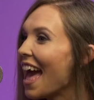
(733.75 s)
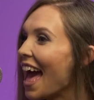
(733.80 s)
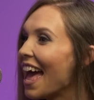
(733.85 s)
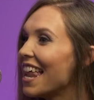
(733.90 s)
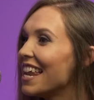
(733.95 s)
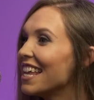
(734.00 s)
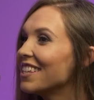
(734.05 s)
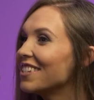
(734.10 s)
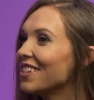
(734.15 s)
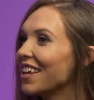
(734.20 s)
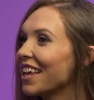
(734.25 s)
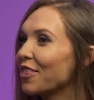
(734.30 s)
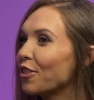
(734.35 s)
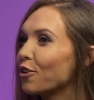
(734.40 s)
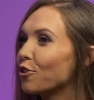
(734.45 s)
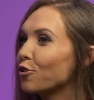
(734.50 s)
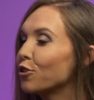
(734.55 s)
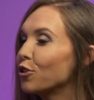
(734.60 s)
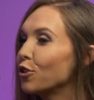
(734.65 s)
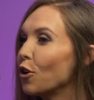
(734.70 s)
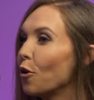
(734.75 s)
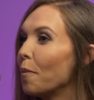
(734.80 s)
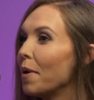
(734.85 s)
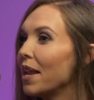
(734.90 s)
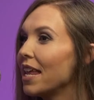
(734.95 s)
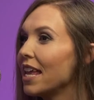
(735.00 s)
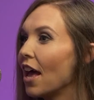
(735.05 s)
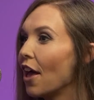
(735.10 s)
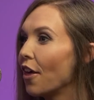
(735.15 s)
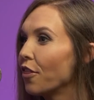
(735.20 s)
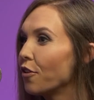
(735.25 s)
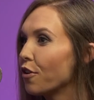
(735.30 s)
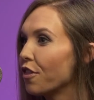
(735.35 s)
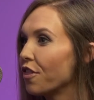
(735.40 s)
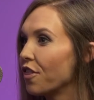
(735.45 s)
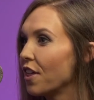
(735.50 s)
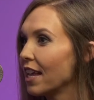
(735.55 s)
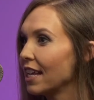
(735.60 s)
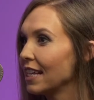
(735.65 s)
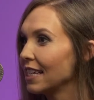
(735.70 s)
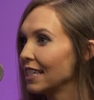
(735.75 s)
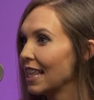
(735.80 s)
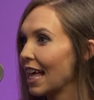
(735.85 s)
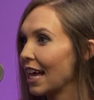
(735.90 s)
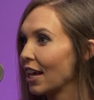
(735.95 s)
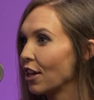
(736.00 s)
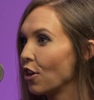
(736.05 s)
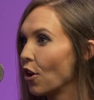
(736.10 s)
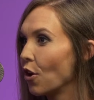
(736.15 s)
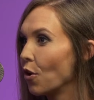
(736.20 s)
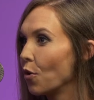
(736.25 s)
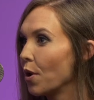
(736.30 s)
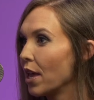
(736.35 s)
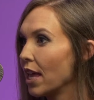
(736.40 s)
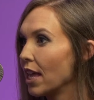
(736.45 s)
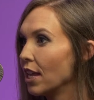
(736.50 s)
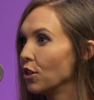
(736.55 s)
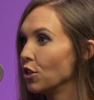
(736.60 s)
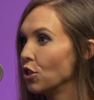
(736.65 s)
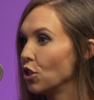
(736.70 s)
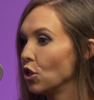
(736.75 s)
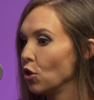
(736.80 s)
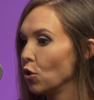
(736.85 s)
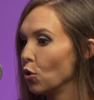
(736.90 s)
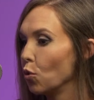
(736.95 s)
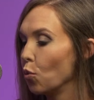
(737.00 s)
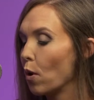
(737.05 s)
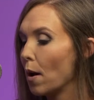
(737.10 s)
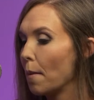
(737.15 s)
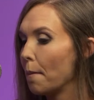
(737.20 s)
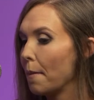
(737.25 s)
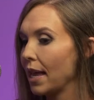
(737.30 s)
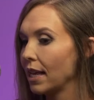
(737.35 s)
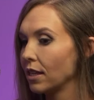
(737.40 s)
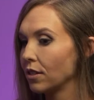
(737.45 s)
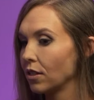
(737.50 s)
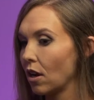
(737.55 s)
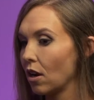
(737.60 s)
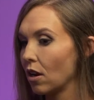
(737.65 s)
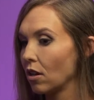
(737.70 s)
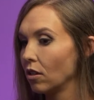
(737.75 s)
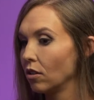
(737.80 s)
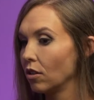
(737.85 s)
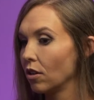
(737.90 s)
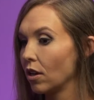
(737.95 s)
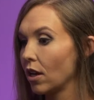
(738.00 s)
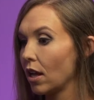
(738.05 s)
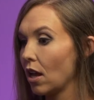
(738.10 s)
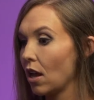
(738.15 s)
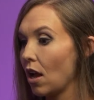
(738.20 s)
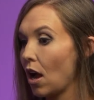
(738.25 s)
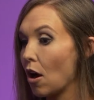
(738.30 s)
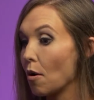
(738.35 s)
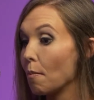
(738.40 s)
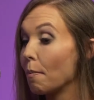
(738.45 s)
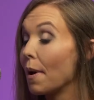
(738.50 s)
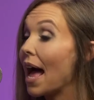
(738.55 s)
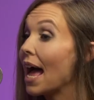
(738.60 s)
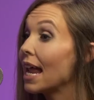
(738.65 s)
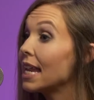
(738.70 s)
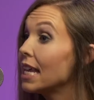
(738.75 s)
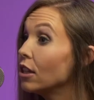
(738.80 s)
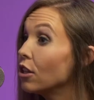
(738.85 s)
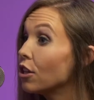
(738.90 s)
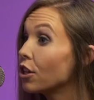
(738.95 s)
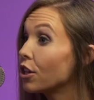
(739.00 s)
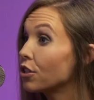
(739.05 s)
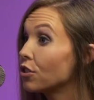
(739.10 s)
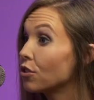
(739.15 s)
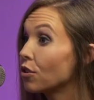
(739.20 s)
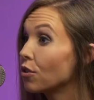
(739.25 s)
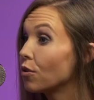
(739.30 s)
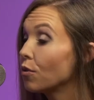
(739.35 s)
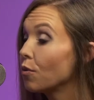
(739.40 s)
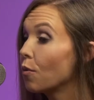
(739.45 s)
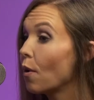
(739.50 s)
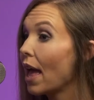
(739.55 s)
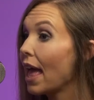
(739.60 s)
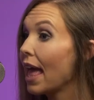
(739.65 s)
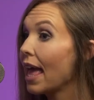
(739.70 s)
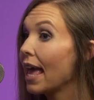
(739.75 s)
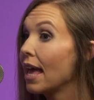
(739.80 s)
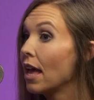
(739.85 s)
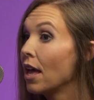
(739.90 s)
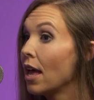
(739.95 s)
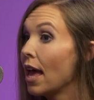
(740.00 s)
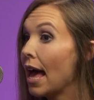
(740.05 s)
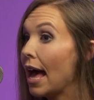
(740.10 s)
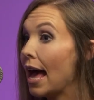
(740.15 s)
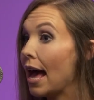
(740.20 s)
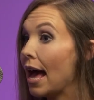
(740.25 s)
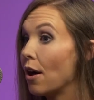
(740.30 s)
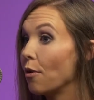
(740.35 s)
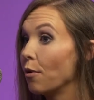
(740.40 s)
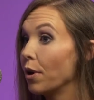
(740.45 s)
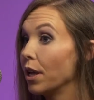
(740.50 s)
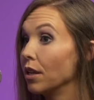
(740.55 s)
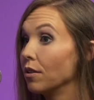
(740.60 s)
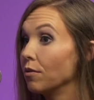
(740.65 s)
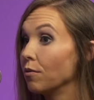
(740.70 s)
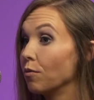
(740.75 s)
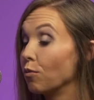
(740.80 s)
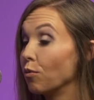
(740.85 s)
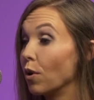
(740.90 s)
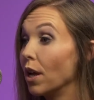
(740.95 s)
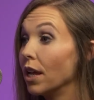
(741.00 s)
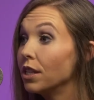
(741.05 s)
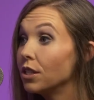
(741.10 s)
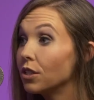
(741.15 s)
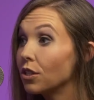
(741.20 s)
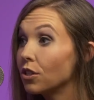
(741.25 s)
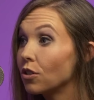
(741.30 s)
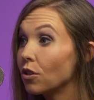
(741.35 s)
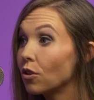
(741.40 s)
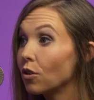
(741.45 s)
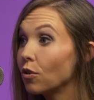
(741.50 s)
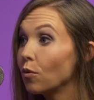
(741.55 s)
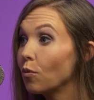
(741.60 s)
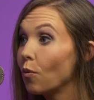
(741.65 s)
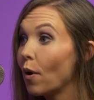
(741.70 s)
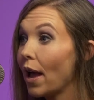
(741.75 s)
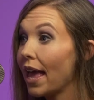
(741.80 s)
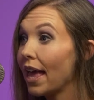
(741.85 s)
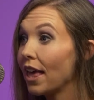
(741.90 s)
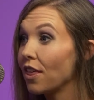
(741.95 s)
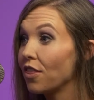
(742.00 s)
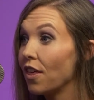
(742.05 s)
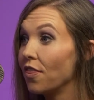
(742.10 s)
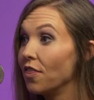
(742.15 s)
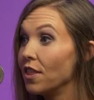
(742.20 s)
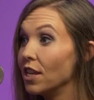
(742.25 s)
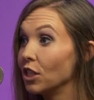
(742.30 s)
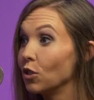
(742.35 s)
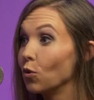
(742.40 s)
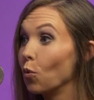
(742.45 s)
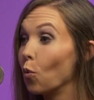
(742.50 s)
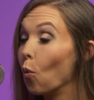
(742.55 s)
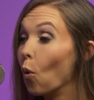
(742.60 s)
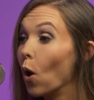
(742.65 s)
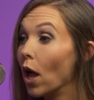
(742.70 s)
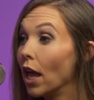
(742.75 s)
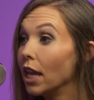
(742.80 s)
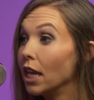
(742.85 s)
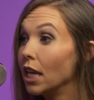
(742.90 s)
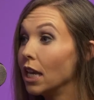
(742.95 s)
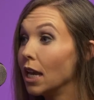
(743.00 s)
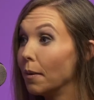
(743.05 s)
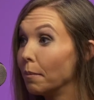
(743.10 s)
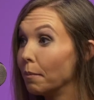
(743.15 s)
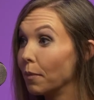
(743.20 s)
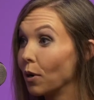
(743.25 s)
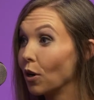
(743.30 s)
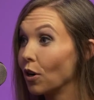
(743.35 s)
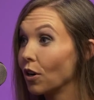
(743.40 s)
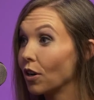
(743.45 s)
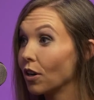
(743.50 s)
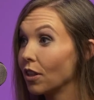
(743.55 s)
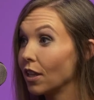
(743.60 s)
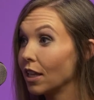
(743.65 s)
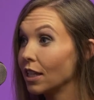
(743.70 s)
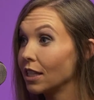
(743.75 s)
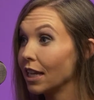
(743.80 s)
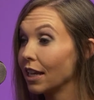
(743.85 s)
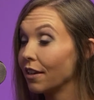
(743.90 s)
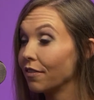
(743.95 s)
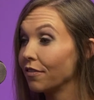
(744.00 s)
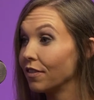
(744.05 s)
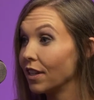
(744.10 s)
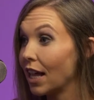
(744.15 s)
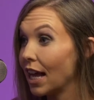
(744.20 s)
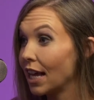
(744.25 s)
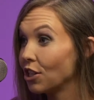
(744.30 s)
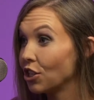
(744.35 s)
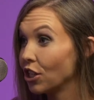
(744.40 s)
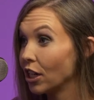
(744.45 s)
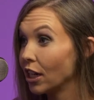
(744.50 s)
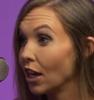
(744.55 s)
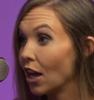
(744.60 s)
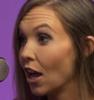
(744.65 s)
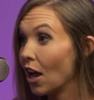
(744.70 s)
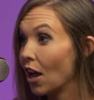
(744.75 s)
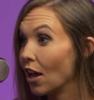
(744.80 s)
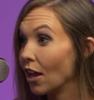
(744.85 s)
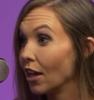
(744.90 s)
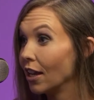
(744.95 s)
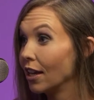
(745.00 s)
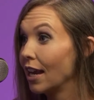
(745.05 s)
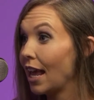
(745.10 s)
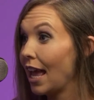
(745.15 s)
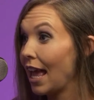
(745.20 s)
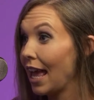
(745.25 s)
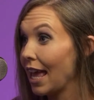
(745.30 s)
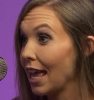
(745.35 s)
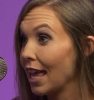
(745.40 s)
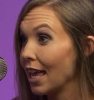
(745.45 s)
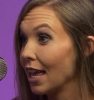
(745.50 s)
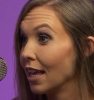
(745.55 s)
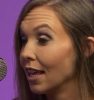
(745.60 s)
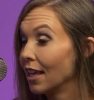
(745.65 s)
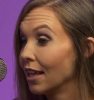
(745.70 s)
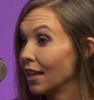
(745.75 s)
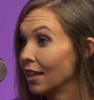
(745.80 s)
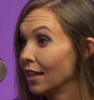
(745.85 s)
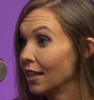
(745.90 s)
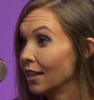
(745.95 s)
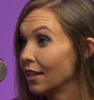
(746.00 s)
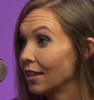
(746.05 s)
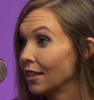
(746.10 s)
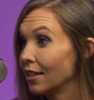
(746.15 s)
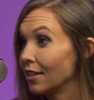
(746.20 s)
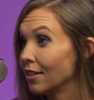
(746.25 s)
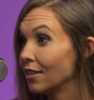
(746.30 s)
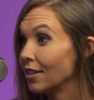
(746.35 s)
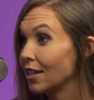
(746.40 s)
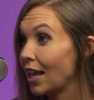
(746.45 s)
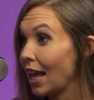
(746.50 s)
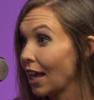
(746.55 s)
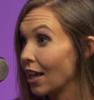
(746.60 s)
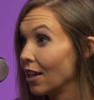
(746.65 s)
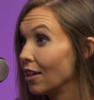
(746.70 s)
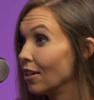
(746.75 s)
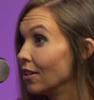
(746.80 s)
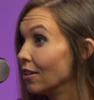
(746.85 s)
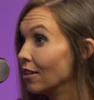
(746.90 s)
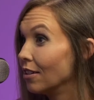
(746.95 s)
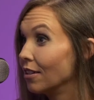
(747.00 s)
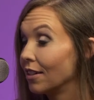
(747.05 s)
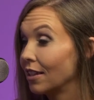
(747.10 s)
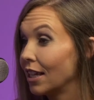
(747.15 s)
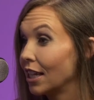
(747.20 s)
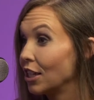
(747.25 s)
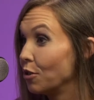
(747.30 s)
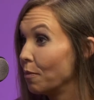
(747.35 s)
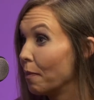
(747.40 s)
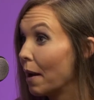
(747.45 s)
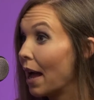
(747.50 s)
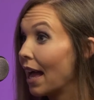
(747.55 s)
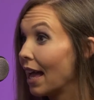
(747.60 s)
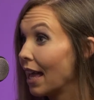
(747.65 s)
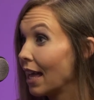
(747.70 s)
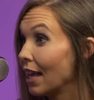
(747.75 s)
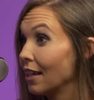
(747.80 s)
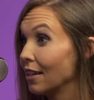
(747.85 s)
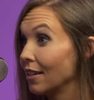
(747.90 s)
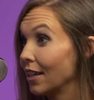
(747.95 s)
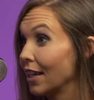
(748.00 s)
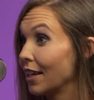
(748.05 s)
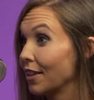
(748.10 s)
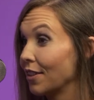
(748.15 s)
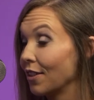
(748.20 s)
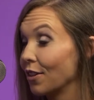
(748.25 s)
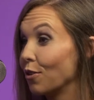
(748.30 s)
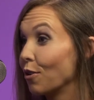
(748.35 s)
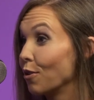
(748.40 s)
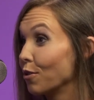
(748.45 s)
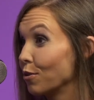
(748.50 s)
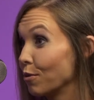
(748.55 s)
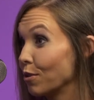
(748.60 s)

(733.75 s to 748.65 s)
it's like there's so many other things that go into what makes our body look a certain way, how it runs a certain way, than this one number that's like flashing on a scale that you buy like at the grocery store.